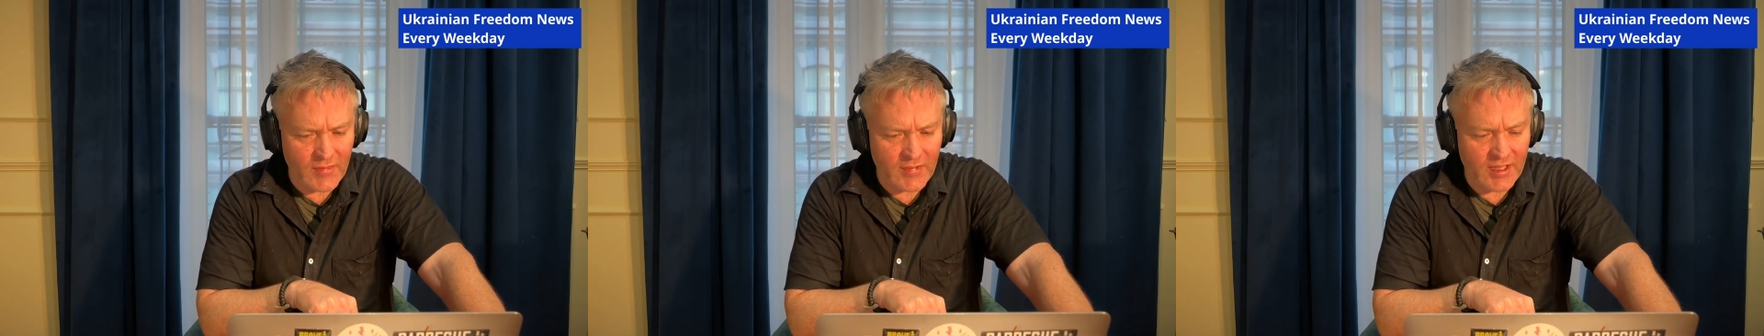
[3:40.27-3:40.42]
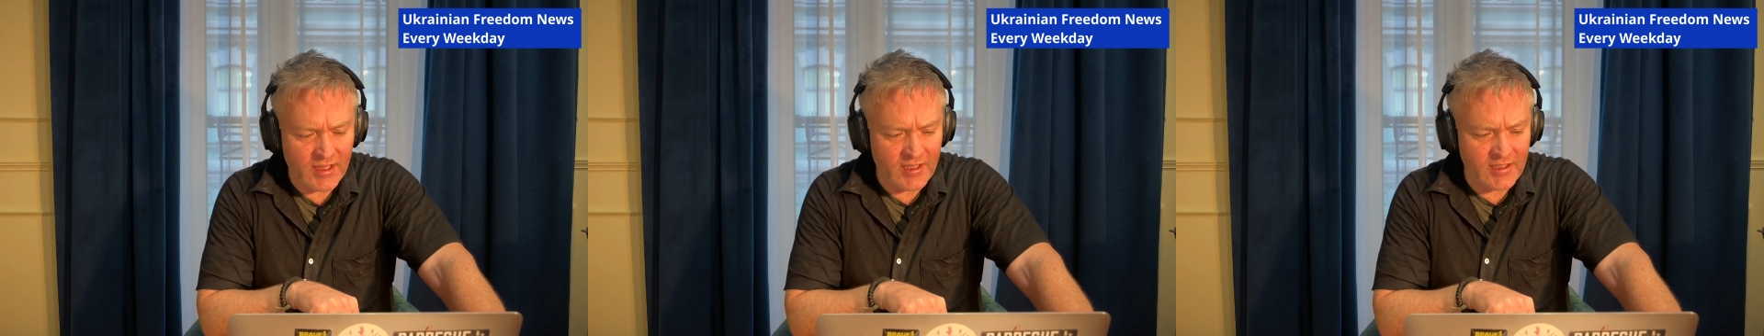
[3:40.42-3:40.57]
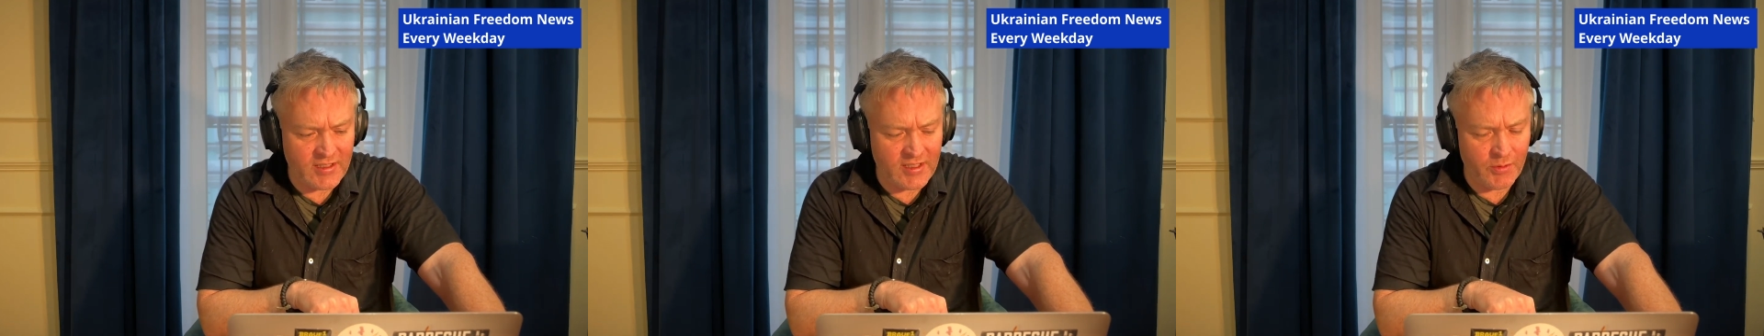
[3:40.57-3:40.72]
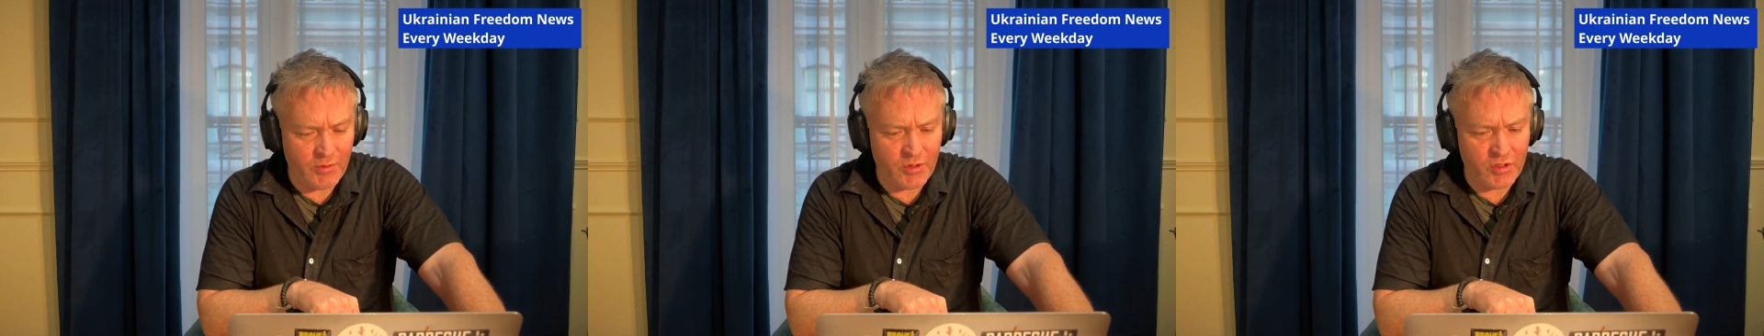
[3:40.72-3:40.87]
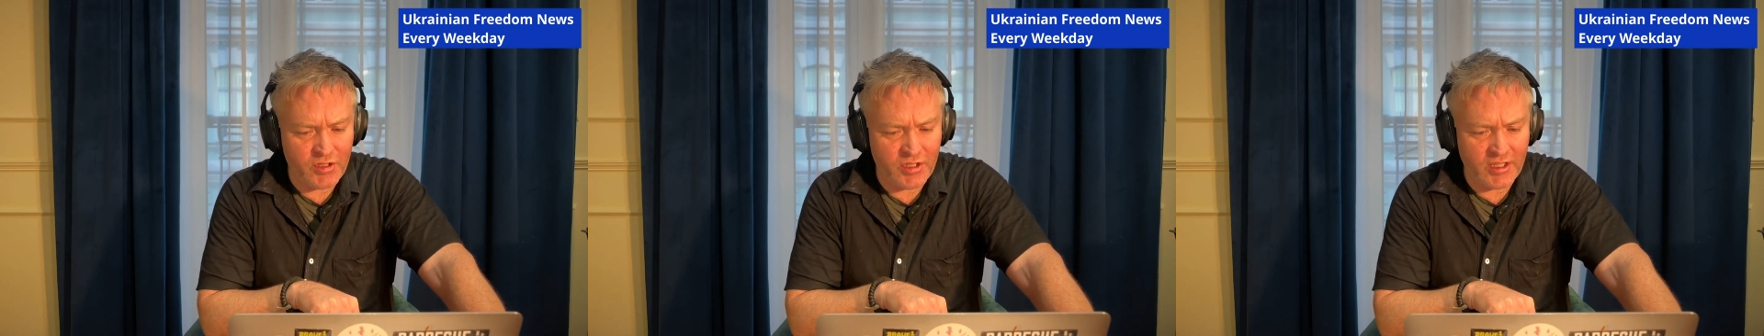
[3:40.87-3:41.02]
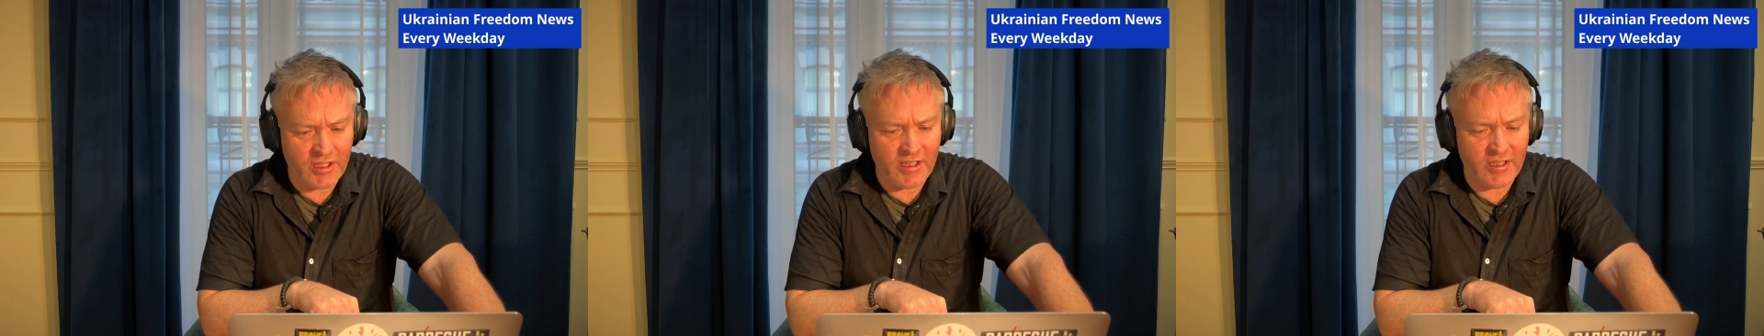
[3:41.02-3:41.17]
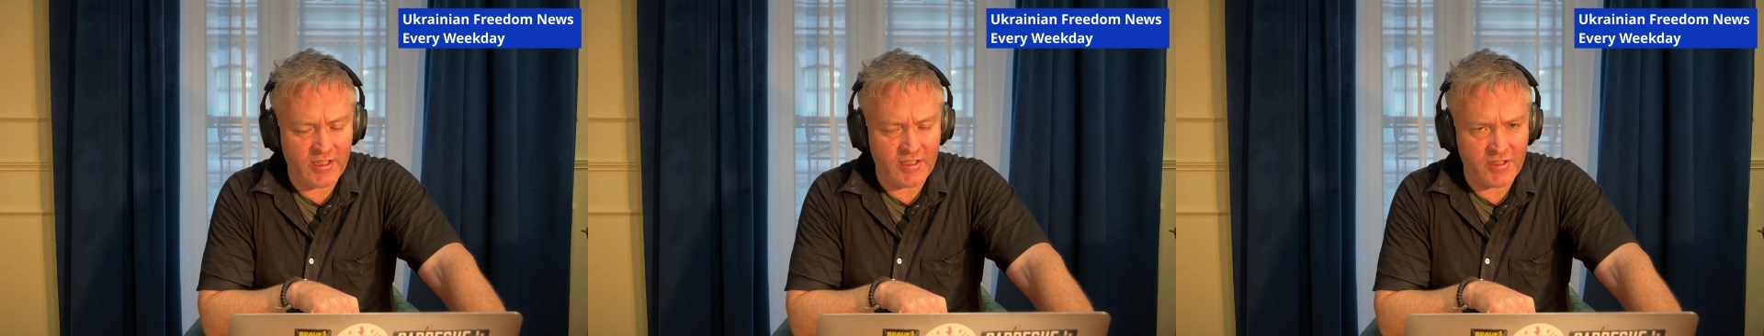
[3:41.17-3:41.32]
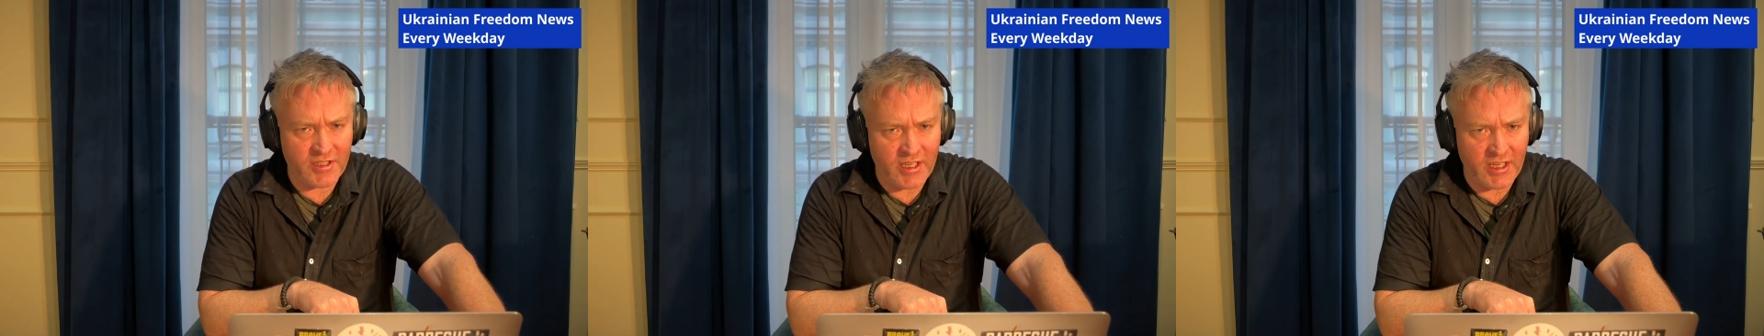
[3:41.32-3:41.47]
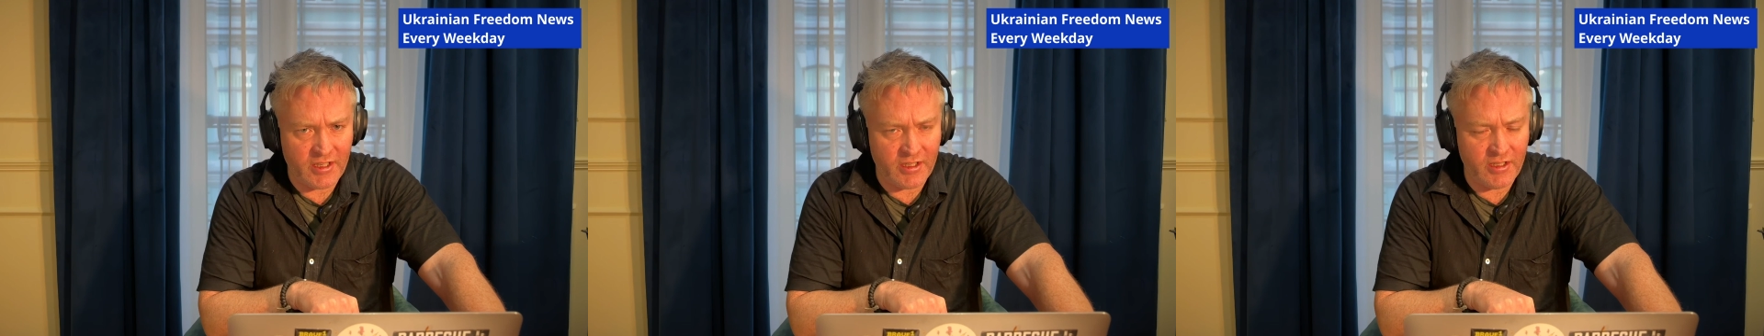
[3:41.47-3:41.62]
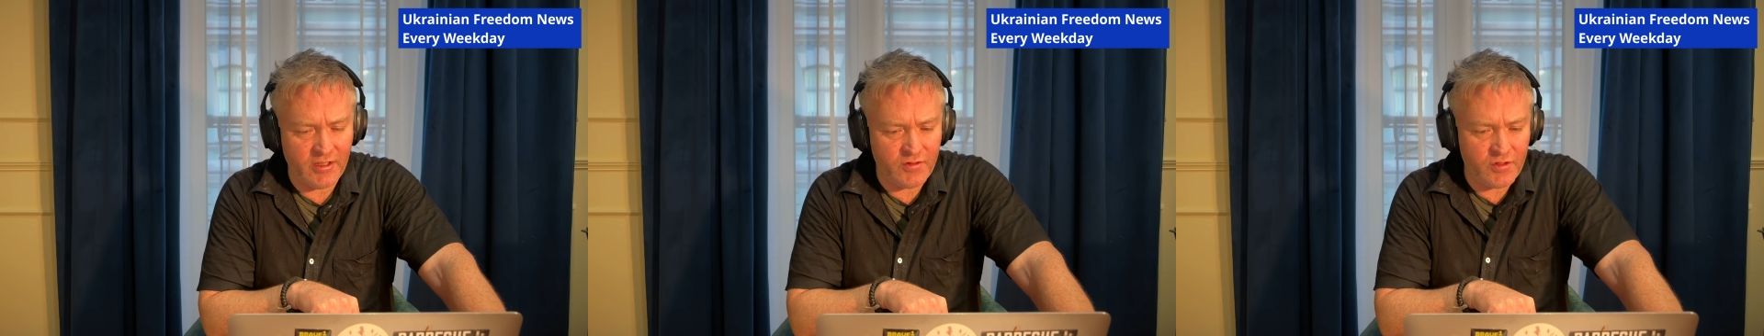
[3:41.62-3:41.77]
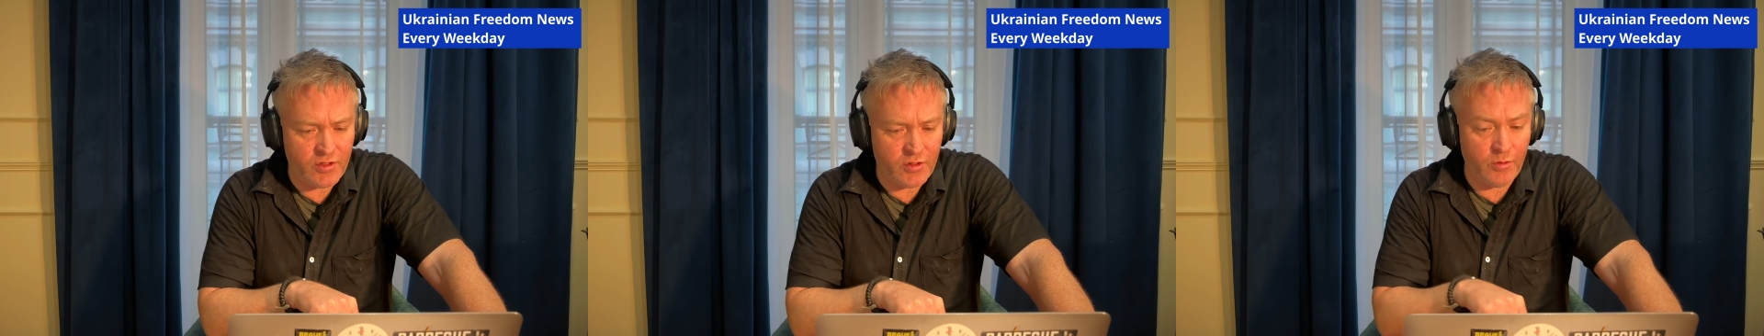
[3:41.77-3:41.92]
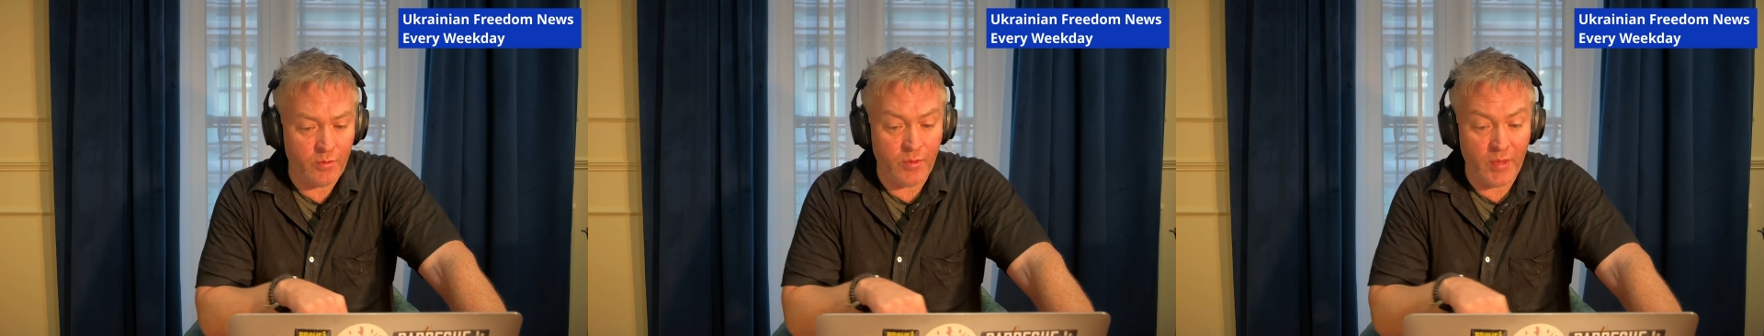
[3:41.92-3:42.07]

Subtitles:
the WGN executives who